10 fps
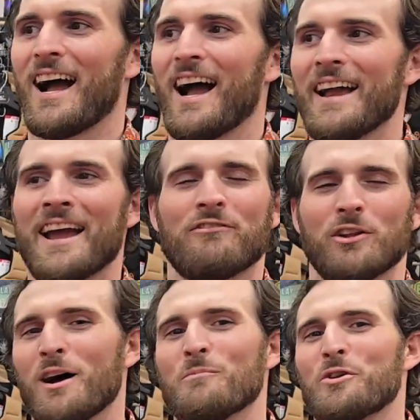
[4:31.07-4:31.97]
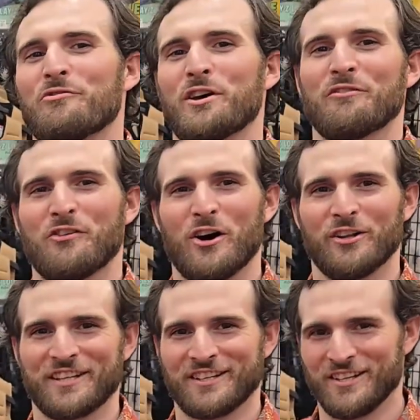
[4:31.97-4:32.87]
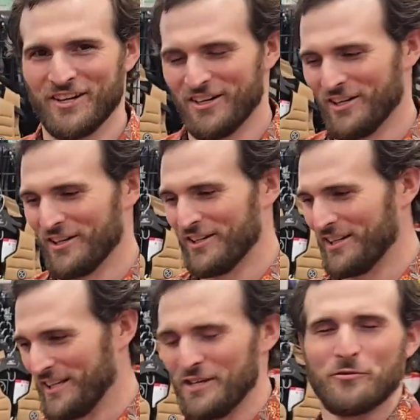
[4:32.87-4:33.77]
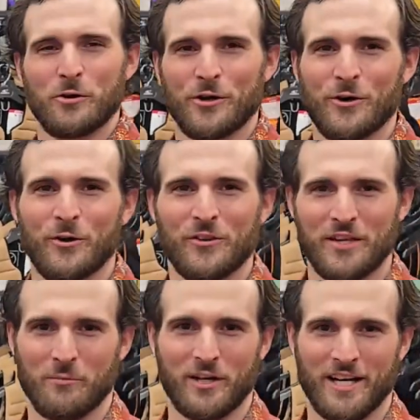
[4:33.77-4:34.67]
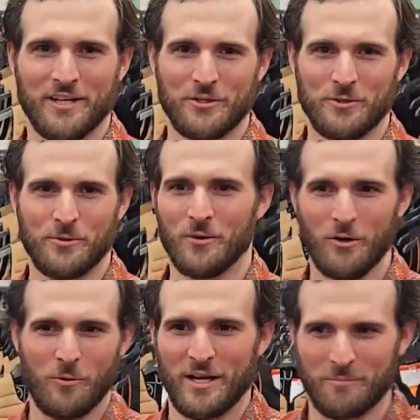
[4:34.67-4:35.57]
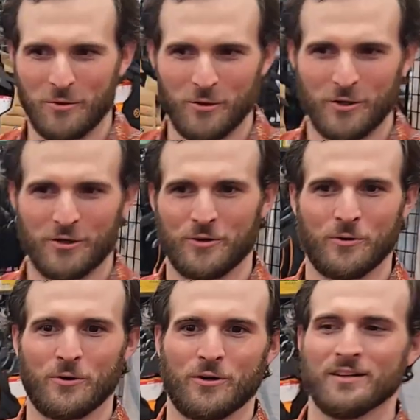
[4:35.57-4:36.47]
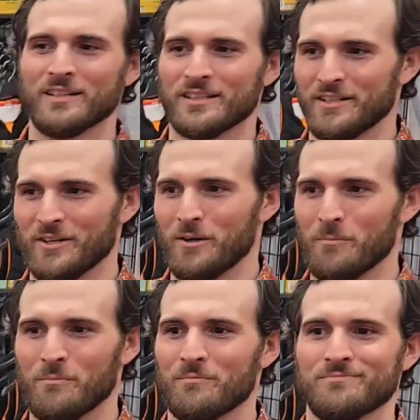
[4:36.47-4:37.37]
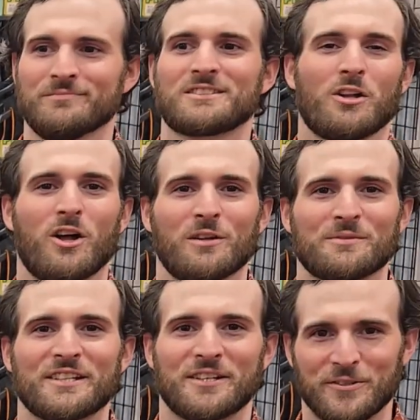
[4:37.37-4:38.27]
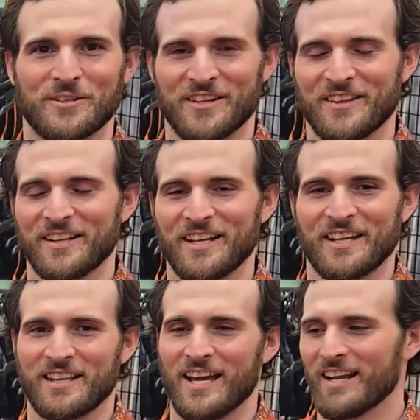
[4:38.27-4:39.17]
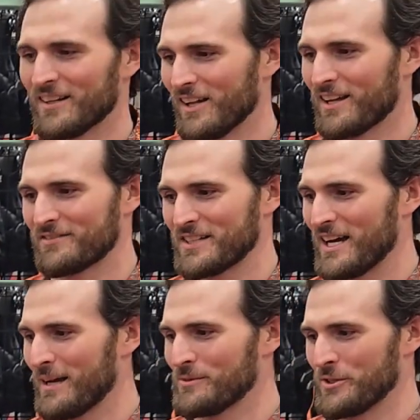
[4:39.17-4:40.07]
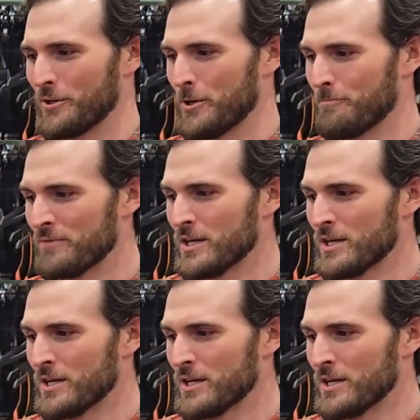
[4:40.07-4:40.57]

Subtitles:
I have a lot more fun falling on an eFoil than what I do a wakeboard or slalom ski or anything like that. A lot of times,